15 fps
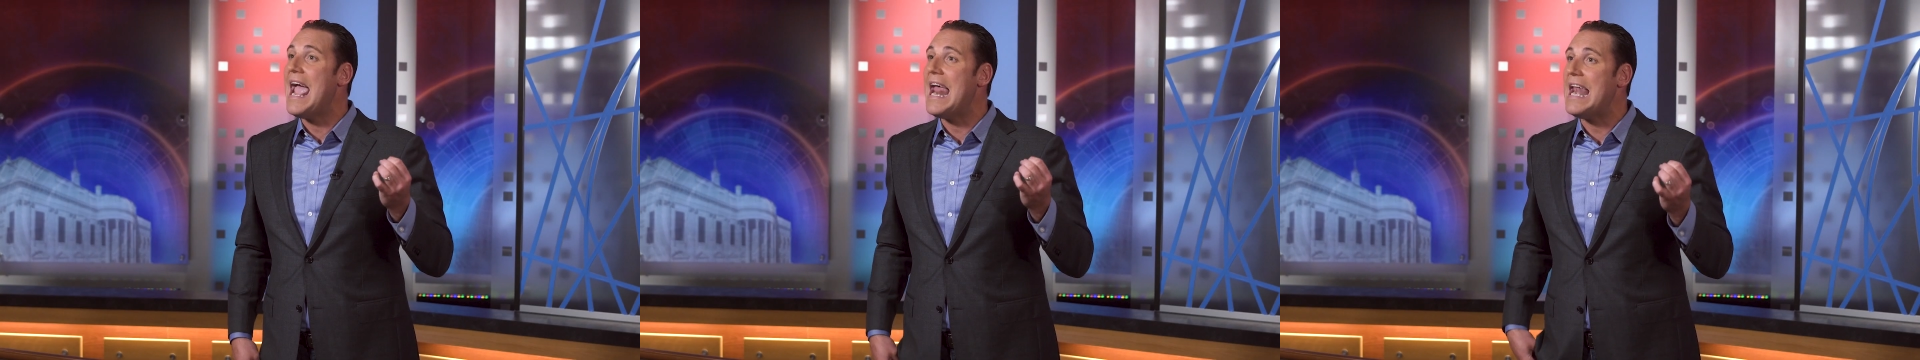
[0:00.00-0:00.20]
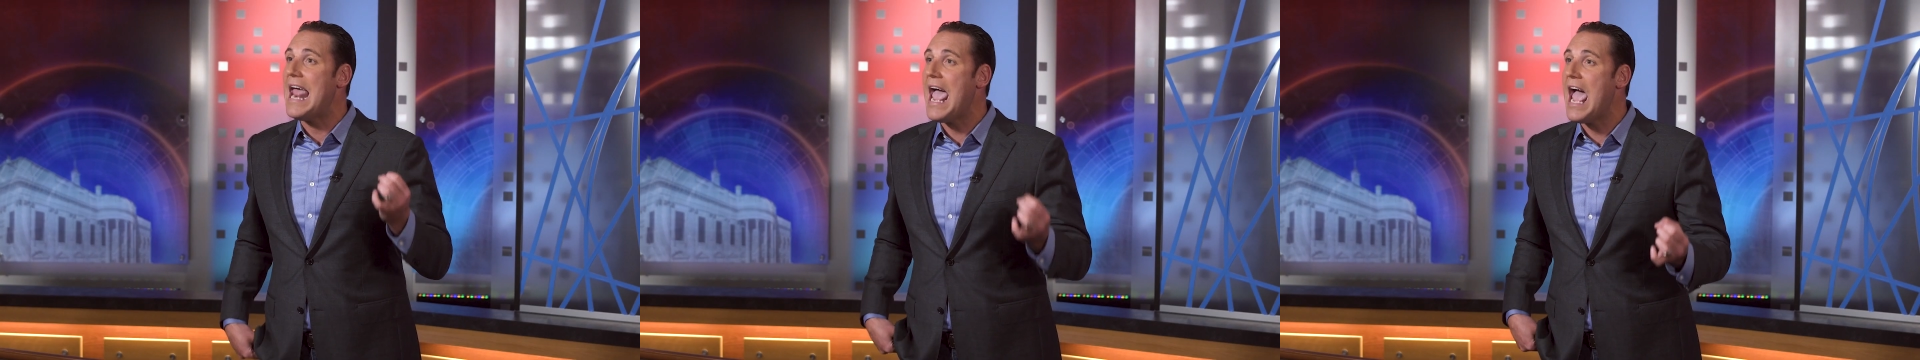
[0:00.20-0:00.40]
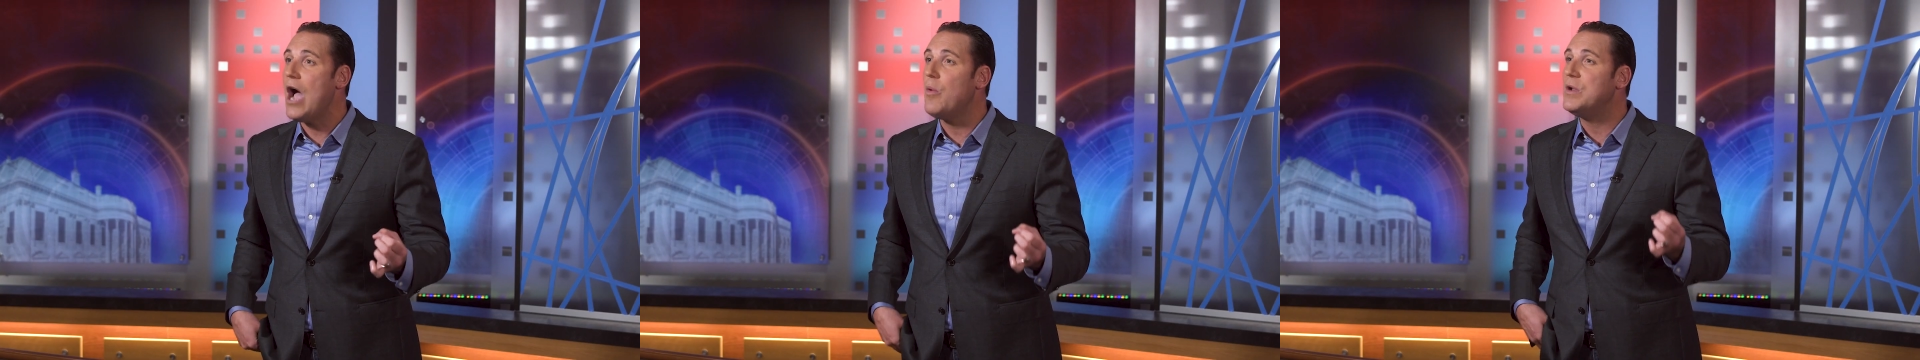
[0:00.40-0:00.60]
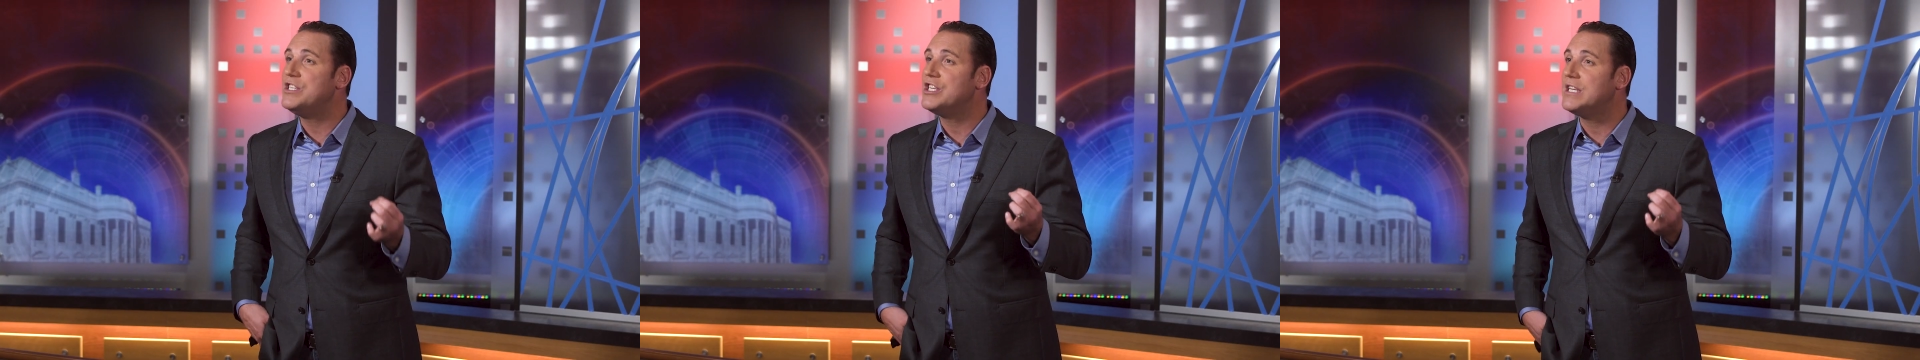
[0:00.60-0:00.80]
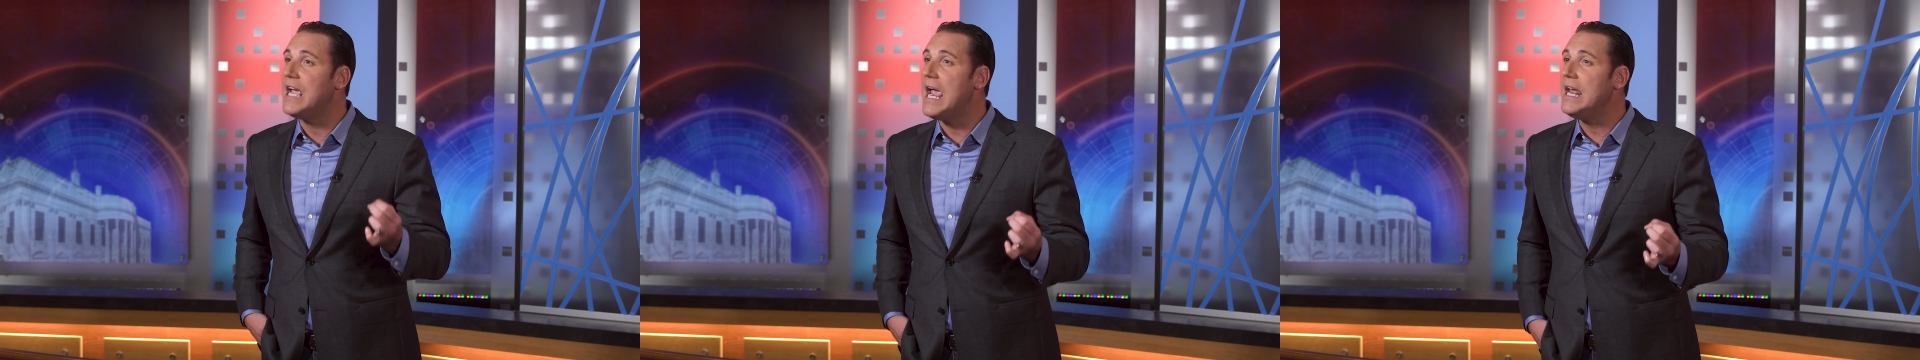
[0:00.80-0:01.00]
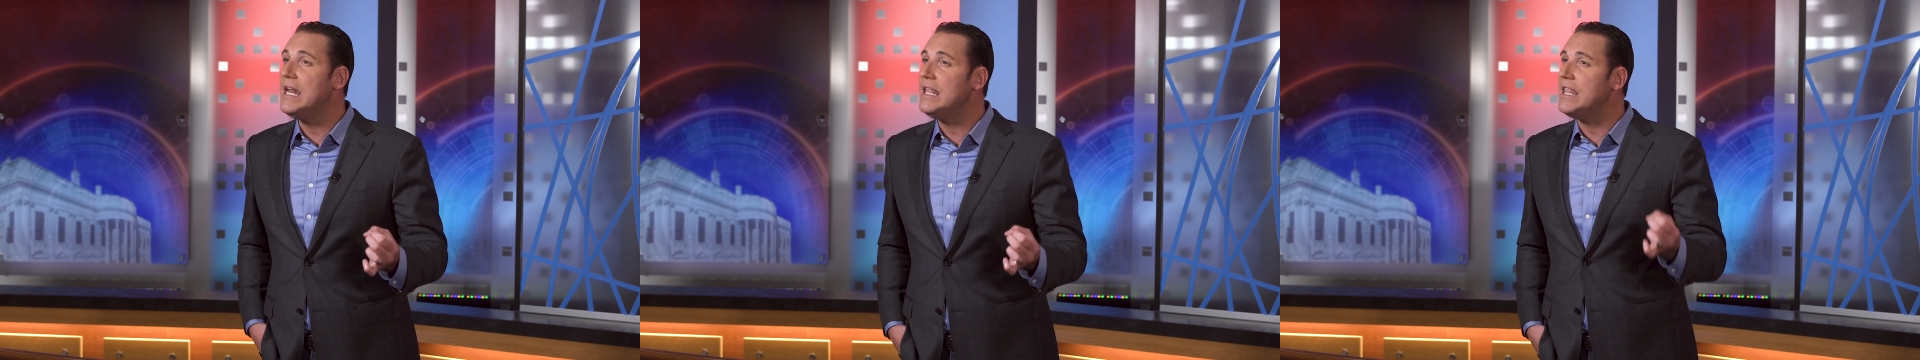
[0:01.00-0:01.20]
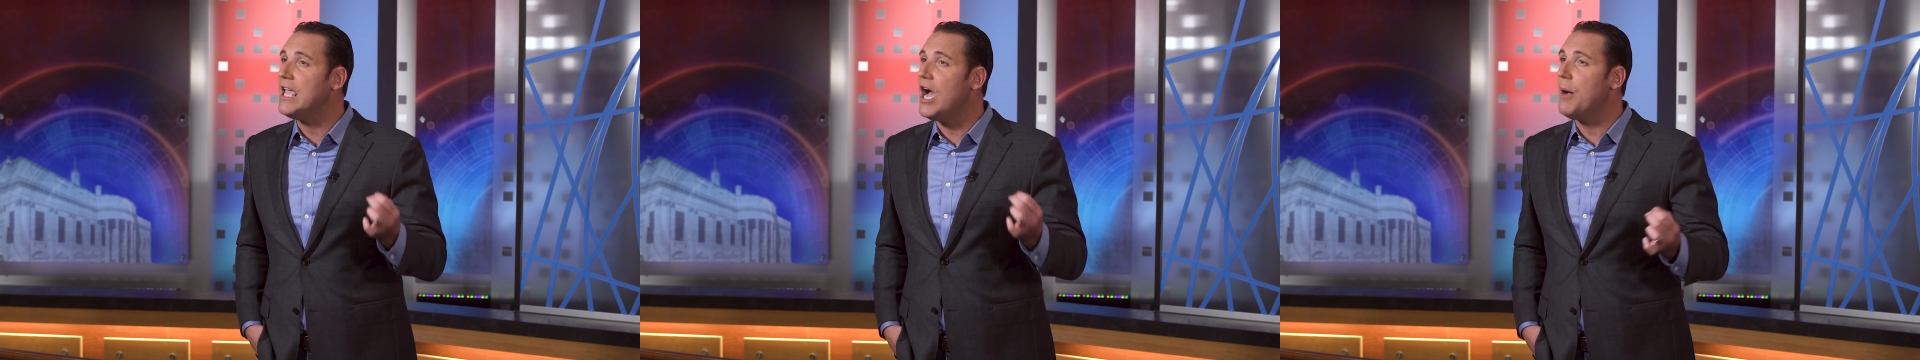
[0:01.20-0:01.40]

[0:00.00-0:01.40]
and how it's gaining the